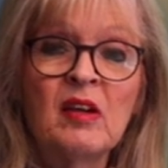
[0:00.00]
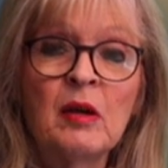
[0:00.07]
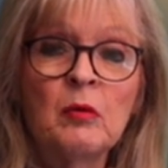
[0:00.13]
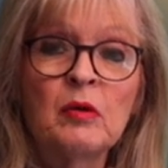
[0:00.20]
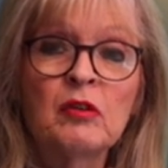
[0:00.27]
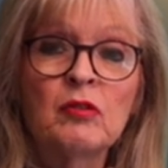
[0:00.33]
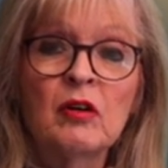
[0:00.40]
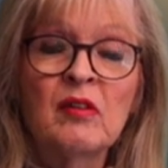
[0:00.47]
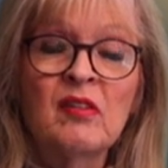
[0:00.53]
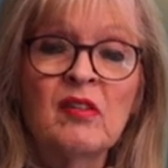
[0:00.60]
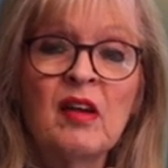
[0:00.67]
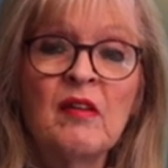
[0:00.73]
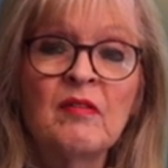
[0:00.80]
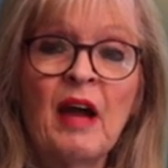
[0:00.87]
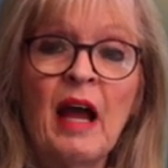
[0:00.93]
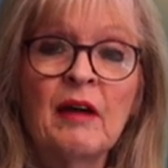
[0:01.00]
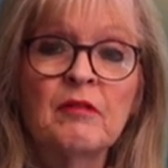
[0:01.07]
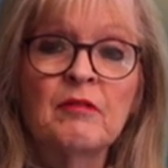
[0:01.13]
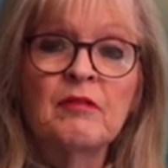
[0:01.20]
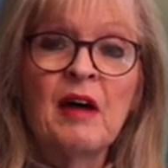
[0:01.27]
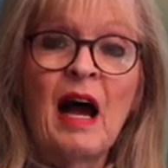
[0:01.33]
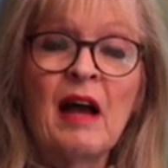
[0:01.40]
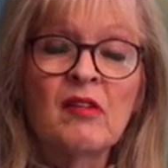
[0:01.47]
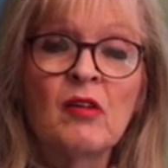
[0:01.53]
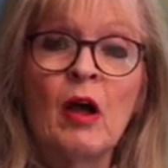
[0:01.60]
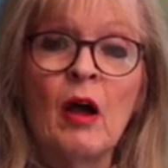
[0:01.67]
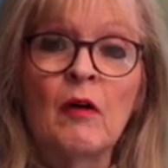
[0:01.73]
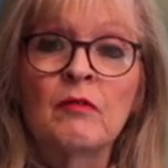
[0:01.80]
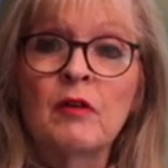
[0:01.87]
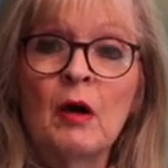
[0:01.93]
He would receive advice
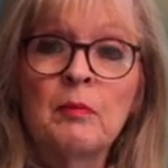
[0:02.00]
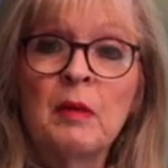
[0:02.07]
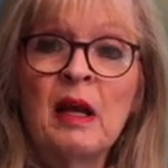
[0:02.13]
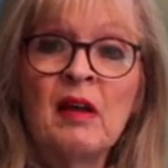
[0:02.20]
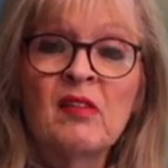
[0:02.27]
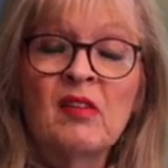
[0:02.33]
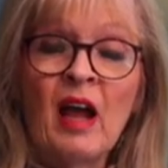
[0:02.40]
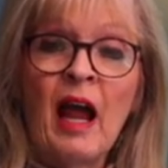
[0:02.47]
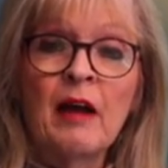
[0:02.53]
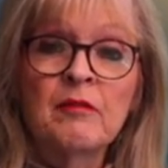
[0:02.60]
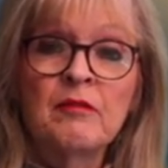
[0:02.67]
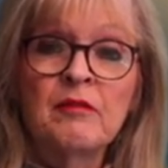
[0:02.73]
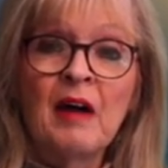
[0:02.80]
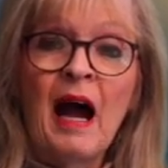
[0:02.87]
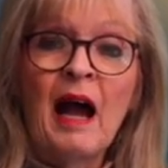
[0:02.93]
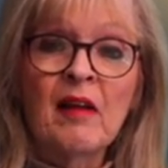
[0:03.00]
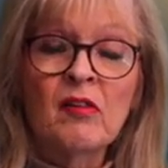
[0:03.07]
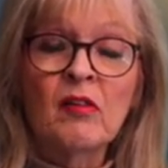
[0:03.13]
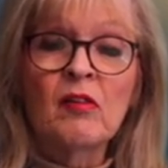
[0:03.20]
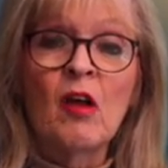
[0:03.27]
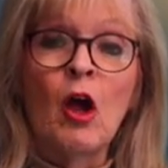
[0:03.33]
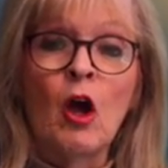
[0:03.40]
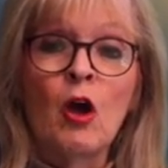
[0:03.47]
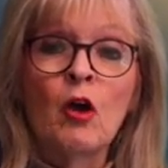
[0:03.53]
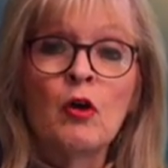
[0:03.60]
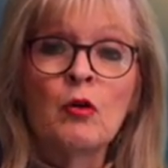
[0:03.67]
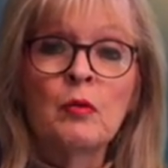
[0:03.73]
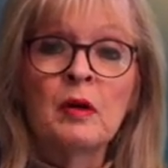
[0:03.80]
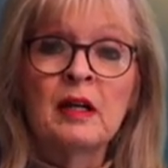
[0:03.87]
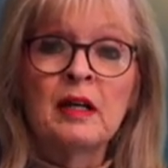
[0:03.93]
from his advisors
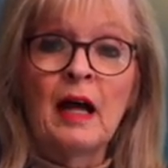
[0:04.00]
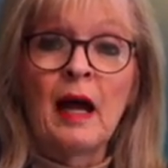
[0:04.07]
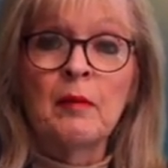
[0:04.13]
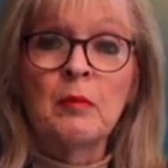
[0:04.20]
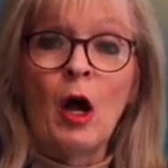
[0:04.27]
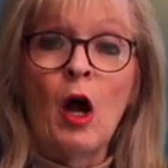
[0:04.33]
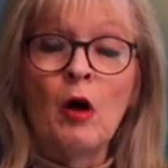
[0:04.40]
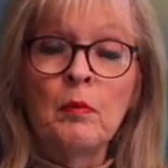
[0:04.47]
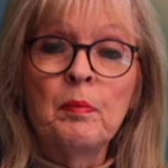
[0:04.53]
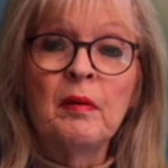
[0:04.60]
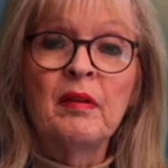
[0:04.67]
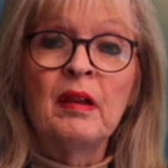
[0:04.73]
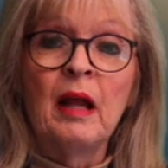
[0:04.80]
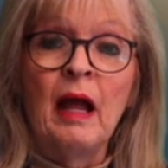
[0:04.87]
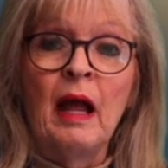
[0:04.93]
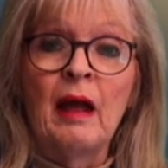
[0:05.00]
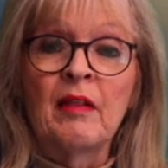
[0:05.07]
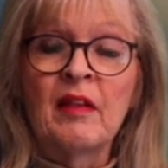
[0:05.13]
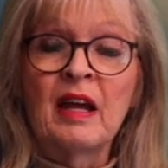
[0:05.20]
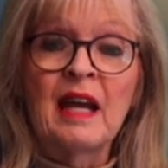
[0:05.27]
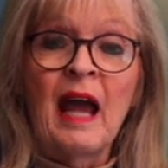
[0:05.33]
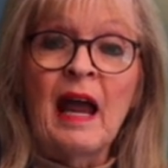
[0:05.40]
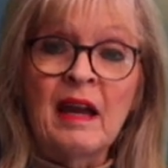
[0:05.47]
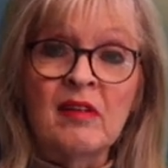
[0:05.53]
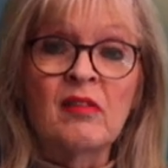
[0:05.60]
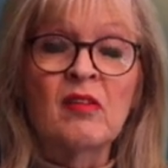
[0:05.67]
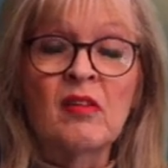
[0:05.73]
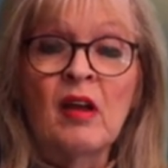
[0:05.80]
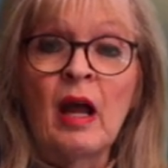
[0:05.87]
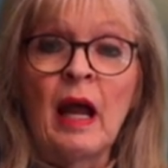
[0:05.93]
who would open the
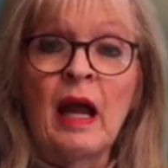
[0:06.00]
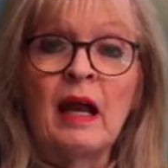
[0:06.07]
gates,